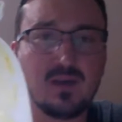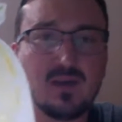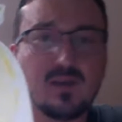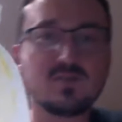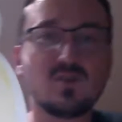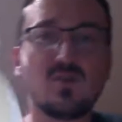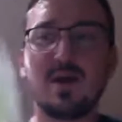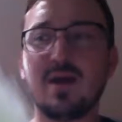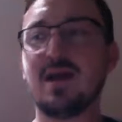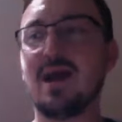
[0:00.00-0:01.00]
So
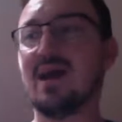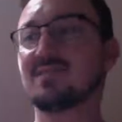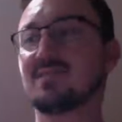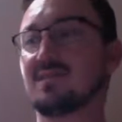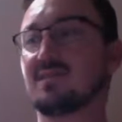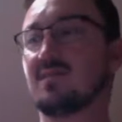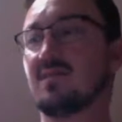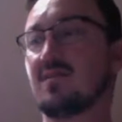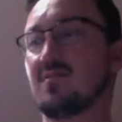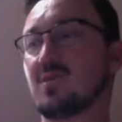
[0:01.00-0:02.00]
my eye's in
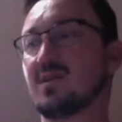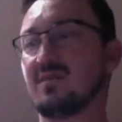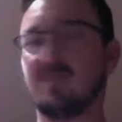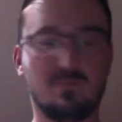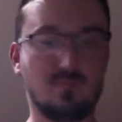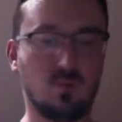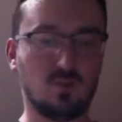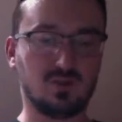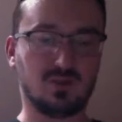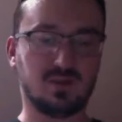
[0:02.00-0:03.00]
three different
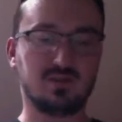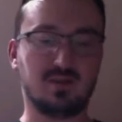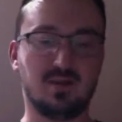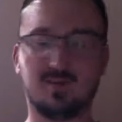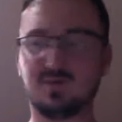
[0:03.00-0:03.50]
portions here.